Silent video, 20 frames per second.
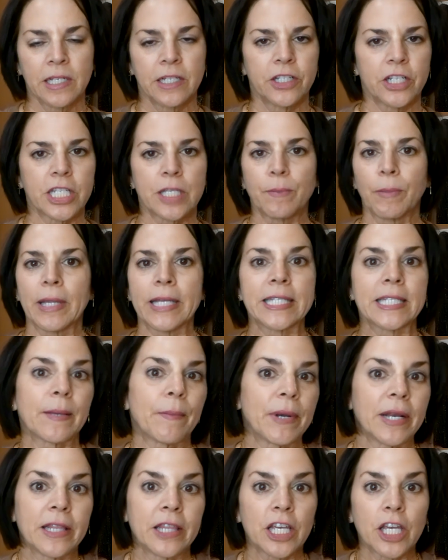just bless
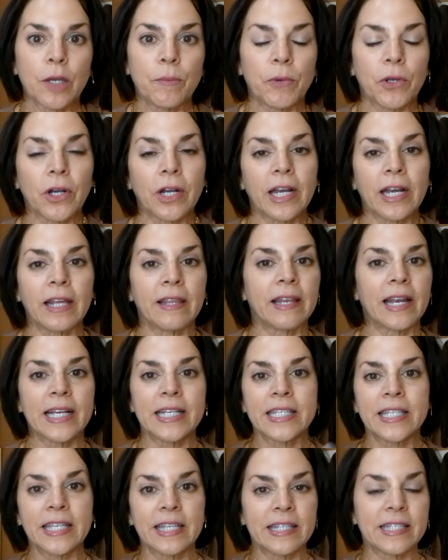somebody in the community that I
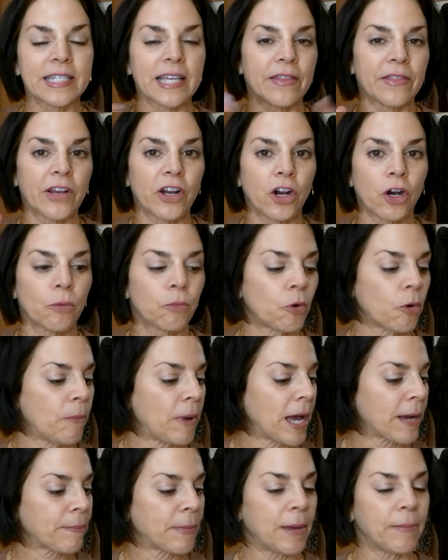see that's got their hair pulled
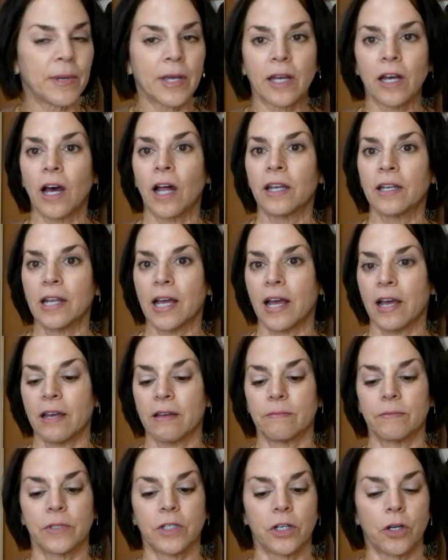back, maybe a,
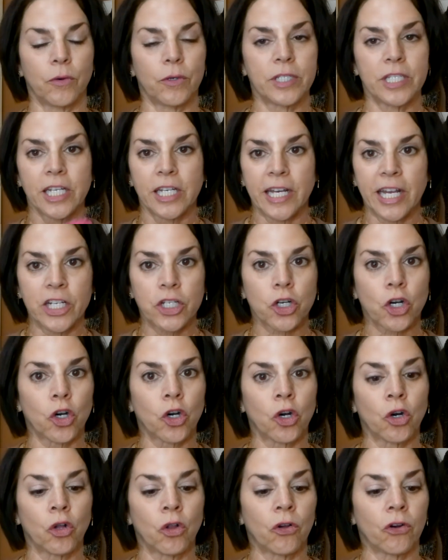a you know a teenage
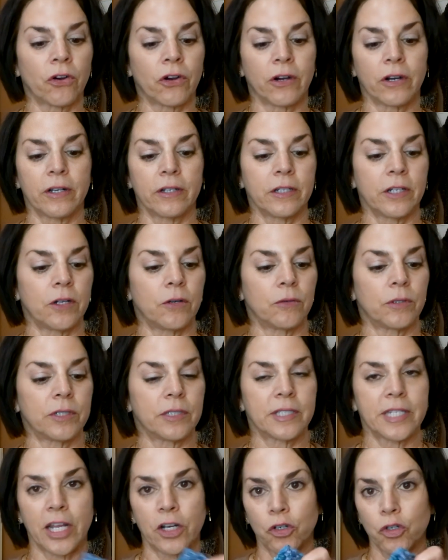girl or you know
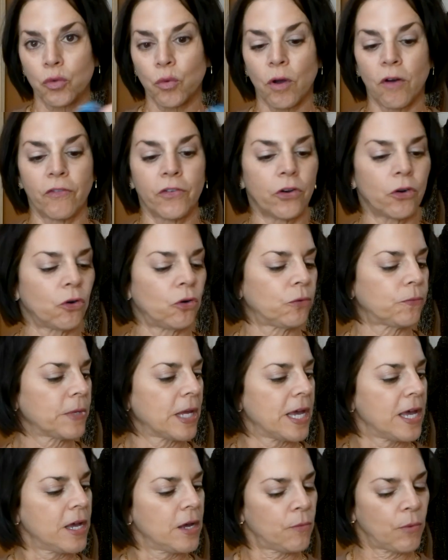a 10 or 12 year old,
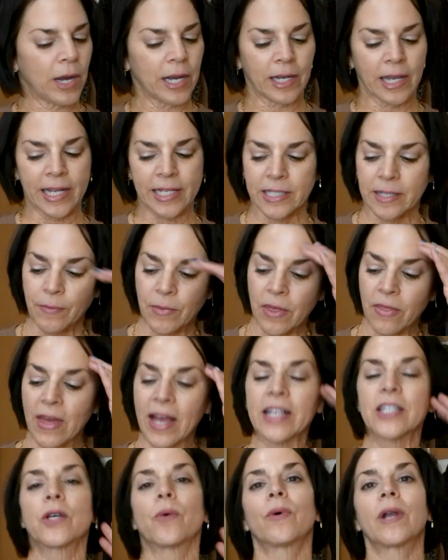like, like something
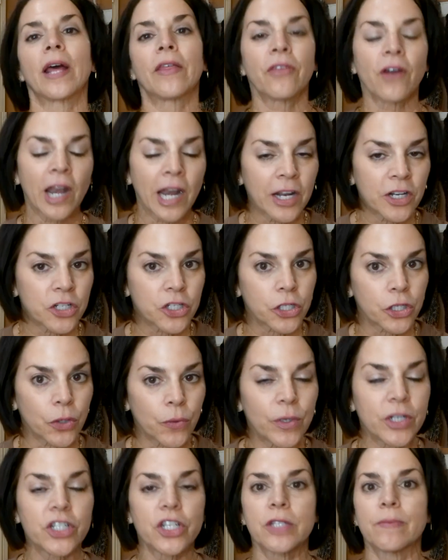that. So what I thought I'd do
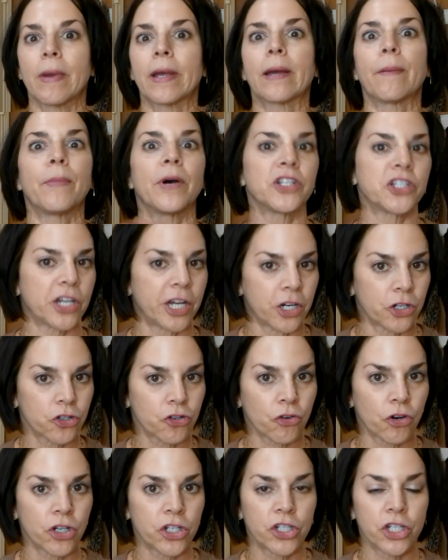is just make a bunch of hair
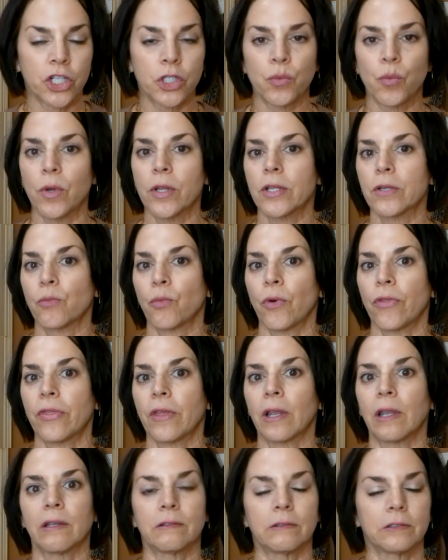scrunchies with, with
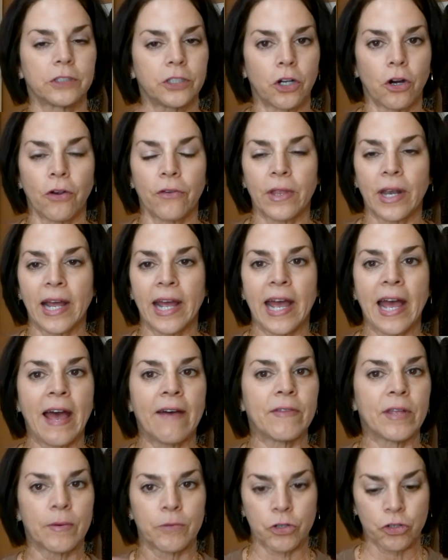yarn that I
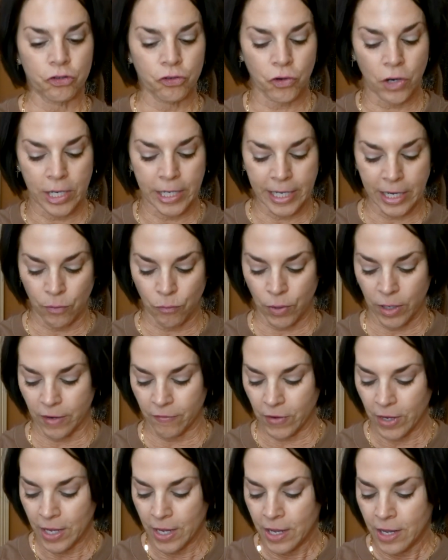have that I'm just trying to get rid of.
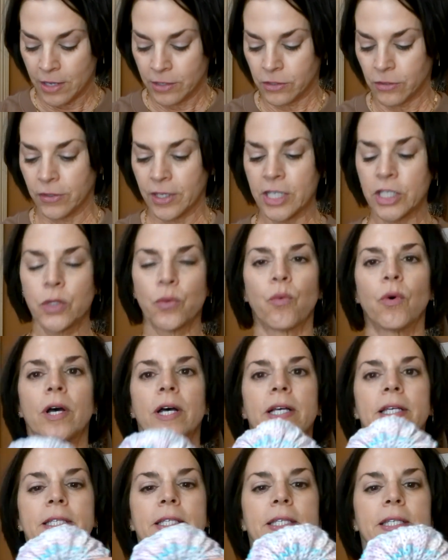So this
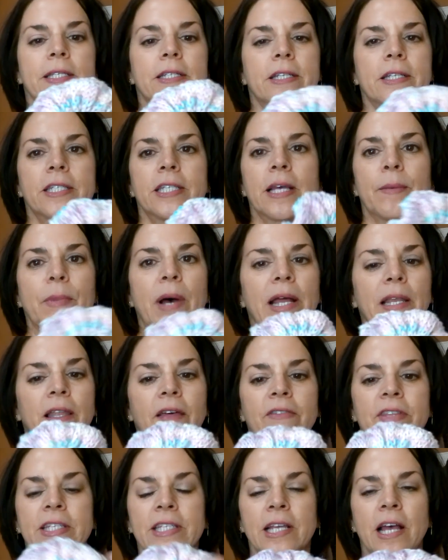was just some, I
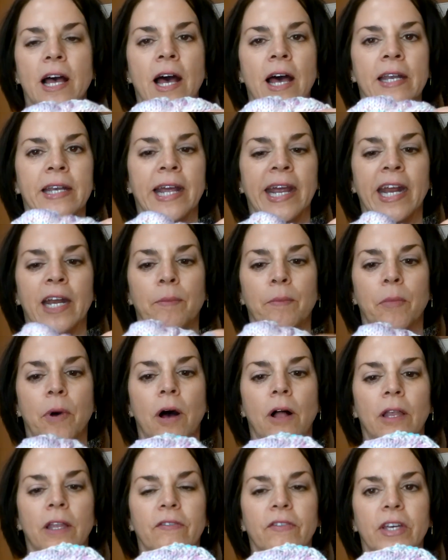love this cotton. I had a
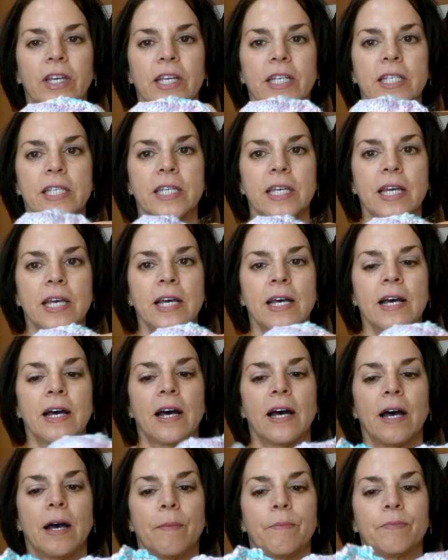ball of it.
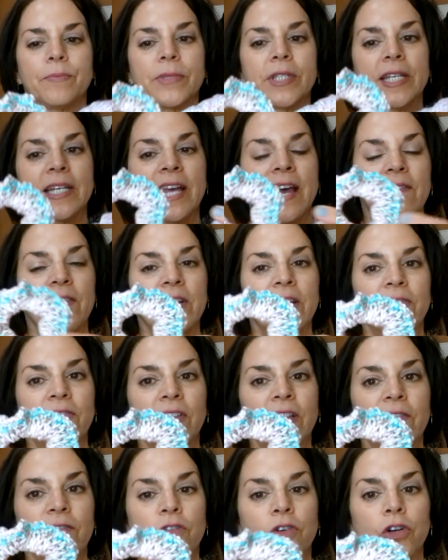Um, didn't have enough
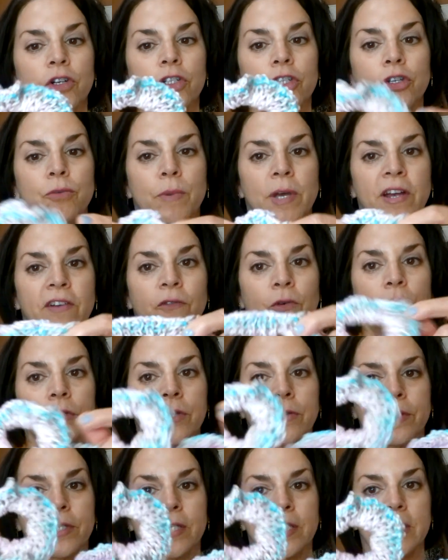left for too big of one,
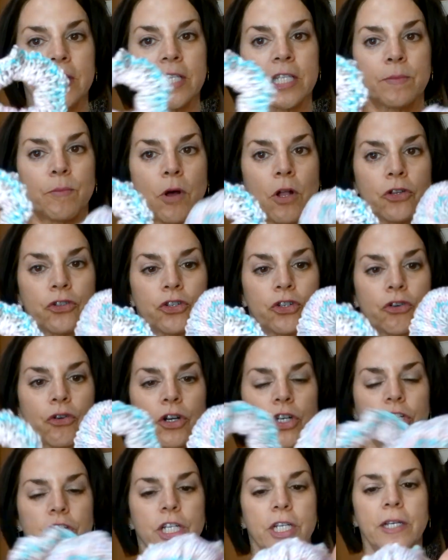so this is a smaller
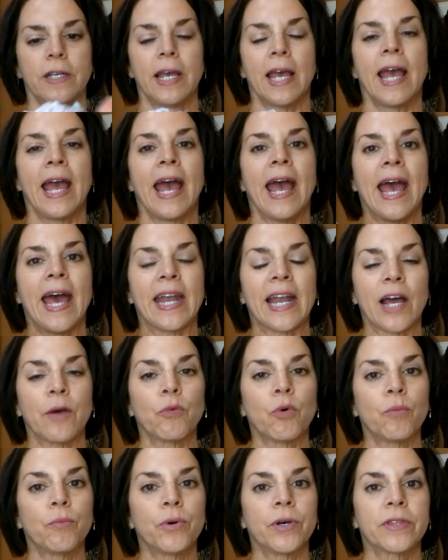scrunchie. And I
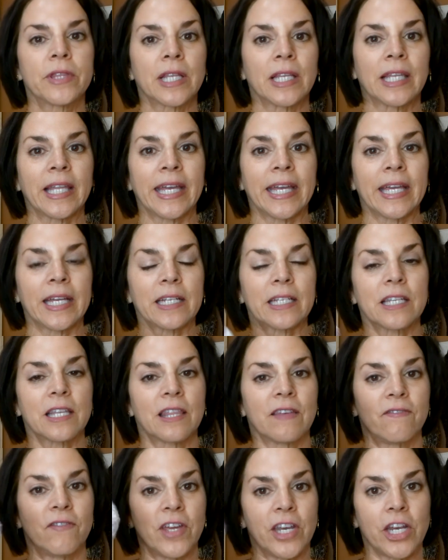will put the link to
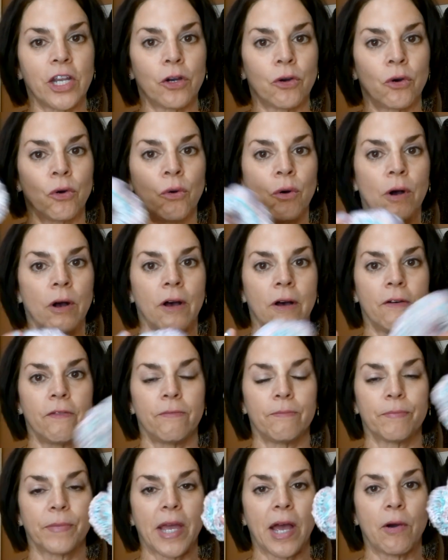the video
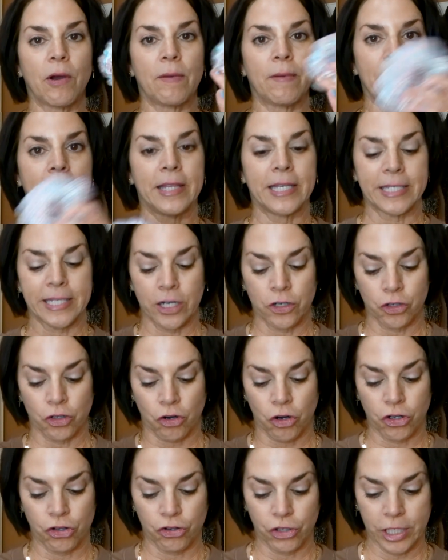how I made these hair
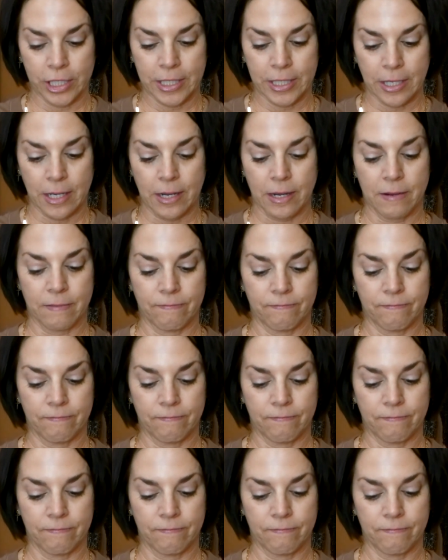scrunchies. Um,